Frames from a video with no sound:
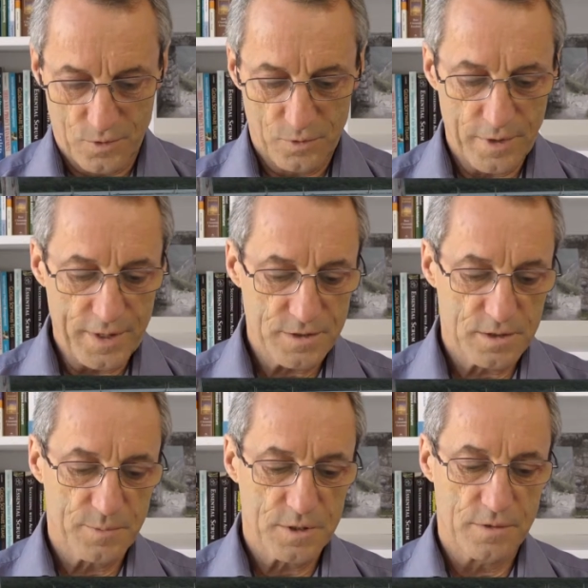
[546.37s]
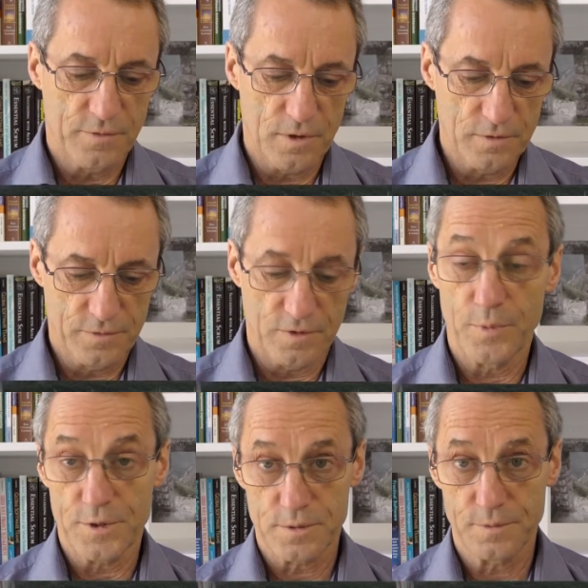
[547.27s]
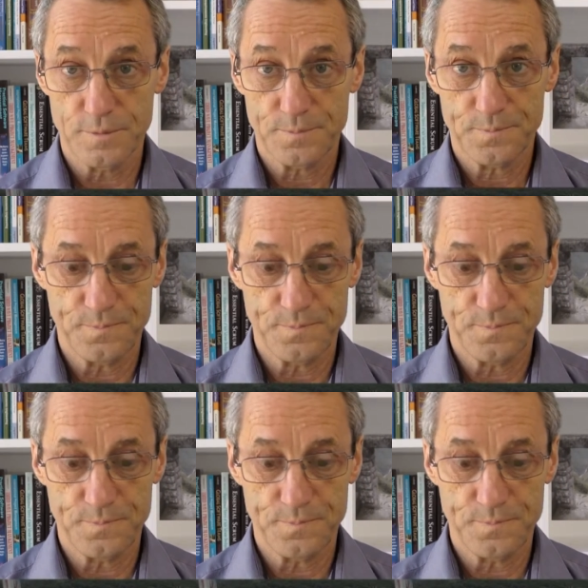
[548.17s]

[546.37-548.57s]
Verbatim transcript: Core assets must evolve if possible,